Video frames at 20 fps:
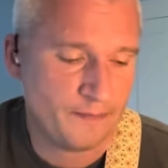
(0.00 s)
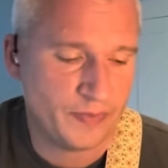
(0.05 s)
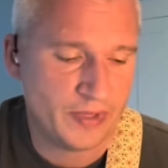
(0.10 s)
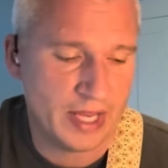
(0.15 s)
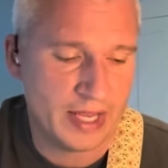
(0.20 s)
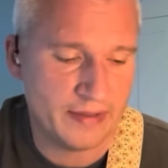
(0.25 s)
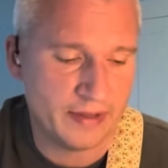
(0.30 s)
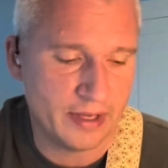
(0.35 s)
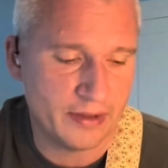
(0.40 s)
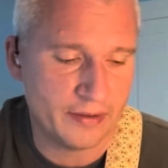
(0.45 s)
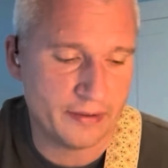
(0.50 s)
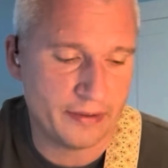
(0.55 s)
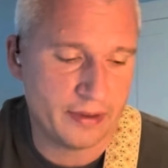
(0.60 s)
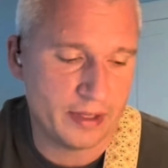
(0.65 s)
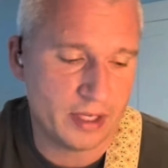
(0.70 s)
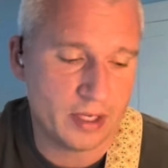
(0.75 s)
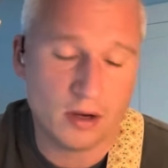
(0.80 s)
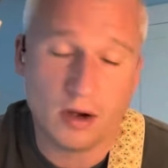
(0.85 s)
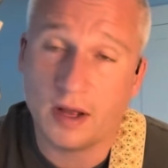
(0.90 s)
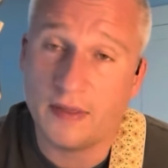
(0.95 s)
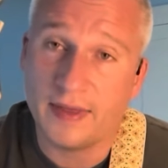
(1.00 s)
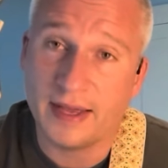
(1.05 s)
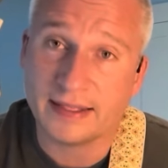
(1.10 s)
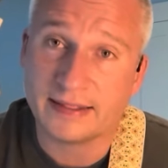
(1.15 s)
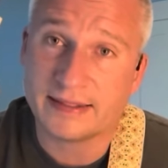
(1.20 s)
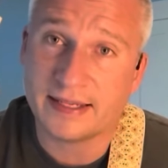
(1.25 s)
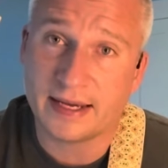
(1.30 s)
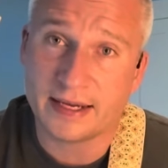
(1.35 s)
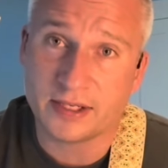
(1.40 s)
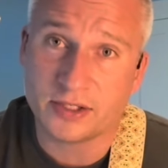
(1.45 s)
And the other thing on that
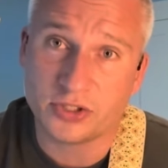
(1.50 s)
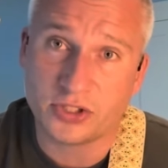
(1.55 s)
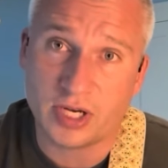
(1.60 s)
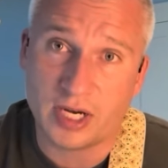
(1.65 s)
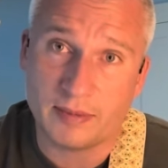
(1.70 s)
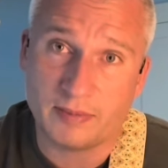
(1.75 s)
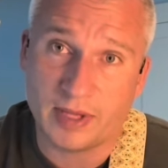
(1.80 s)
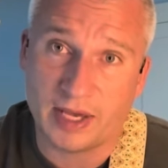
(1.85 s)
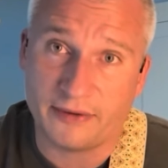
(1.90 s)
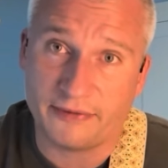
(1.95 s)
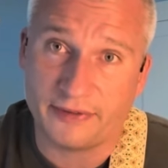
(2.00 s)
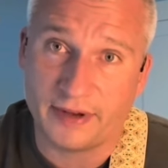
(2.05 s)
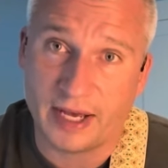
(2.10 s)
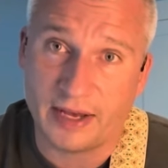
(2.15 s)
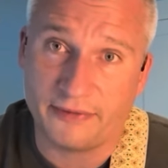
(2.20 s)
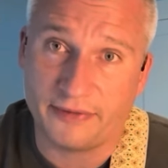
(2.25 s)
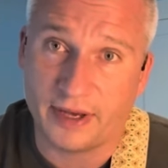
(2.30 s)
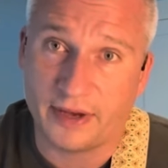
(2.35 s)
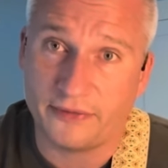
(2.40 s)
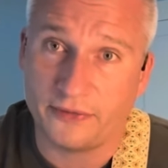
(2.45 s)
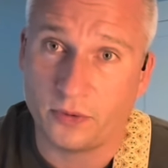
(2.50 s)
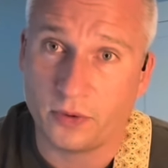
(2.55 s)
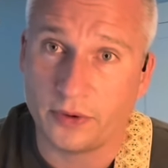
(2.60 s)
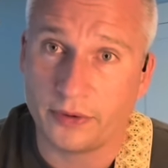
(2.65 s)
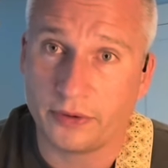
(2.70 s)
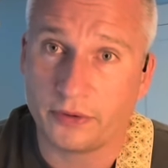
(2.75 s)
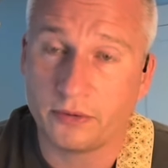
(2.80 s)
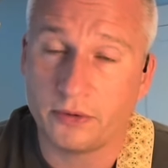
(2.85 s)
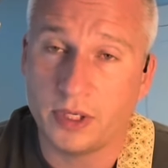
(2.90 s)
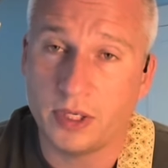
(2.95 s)
2nd shape, that 5, 5,
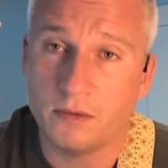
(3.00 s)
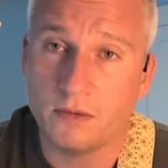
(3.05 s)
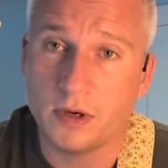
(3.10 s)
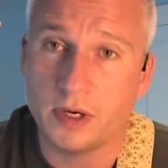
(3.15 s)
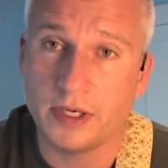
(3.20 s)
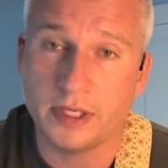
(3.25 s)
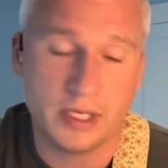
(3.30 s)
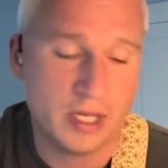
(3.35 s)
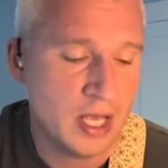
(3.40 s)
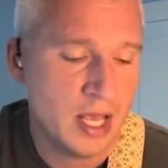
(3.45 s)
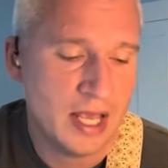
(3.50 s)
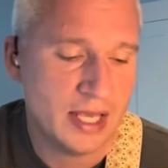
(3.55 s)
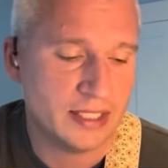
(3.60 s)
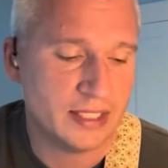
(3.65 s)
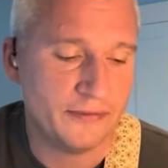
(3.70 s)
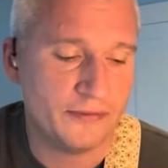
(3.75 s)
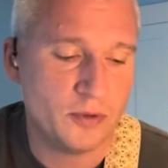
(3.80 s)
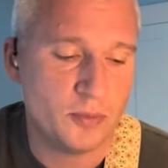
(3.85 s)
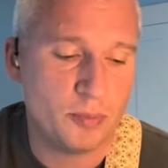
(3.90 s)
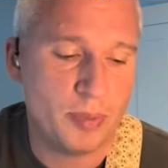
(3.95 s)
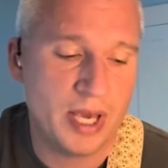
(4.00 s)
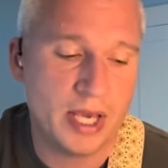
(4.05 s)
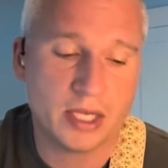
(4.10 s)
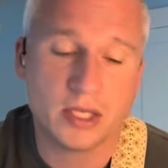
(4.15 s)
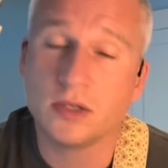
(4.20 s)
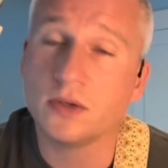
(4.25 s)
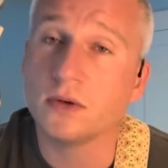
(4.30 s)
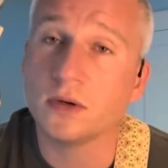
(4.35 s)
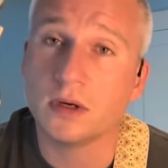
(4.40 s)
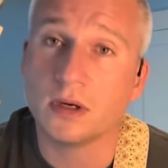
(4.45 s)
4, 3 one, is if you
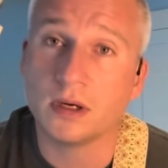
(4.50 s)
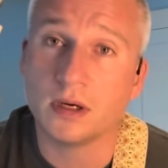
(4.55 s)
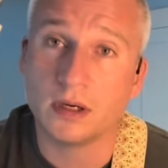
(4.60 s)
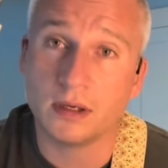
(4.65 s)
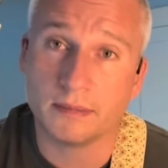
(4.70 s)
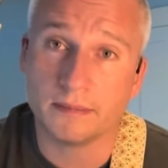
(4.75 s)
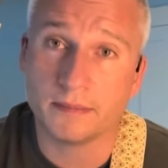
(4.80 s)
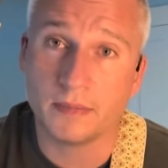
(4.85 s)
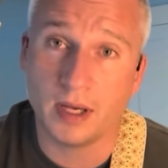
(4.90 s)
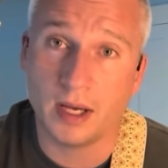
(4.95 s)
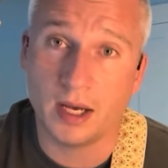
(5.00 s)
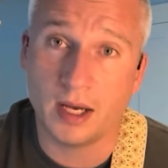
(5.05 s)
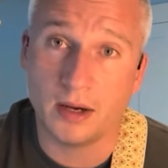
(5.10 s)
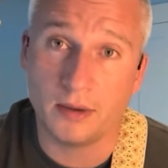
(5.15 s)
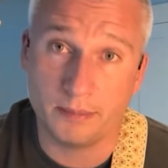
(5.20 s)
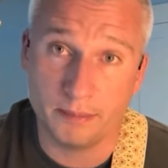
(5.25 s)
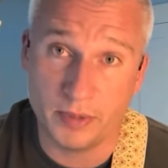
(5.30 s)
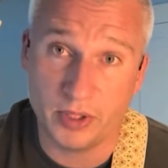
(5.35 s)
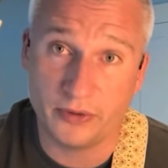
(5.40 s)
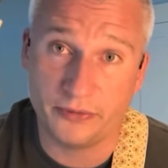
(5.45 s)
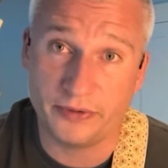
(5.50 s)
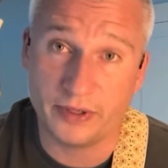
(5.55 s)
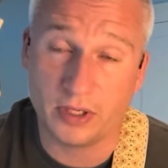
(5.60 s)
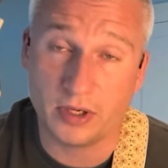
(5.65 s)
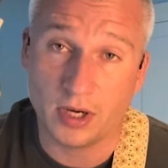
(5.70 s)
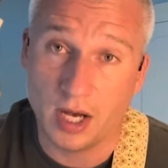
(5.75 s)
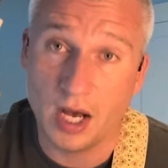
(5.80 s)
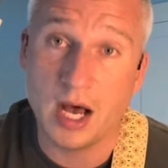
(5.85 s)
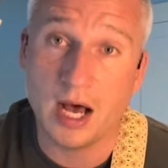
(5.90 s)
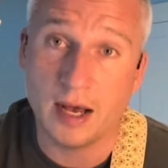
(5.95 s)
pick your middle
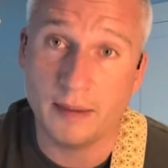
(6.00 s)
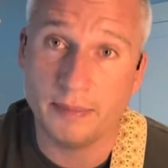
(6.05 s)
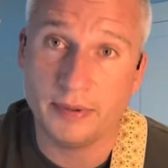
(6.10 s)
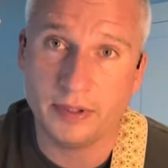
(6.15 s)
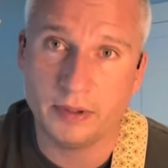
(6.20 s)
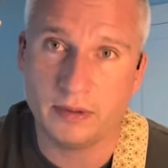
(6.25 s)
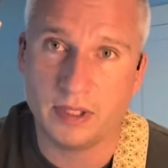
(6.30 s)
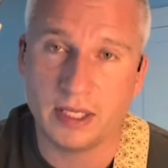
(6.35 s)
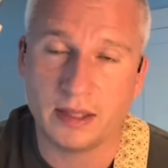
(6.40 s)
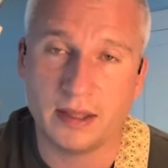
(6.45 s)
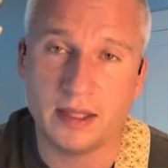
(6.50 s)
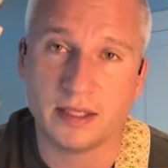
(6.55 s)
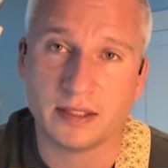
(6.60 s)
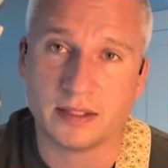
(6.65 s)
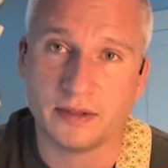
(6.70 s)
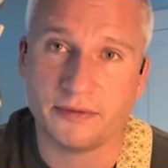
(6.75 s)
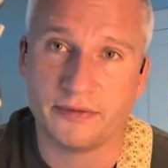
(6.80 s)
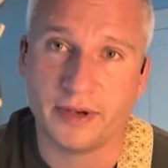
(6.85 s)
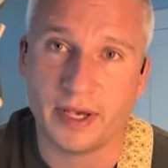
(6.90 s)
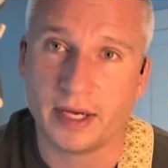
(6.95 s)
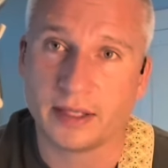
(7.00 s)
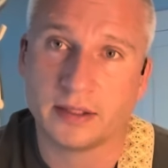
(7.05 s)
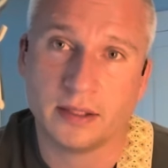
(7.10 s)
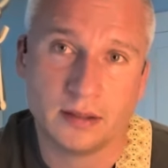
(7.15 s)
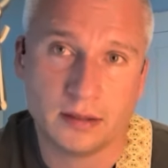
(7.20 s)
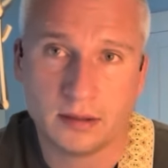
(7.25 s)
finger up, you get this effect.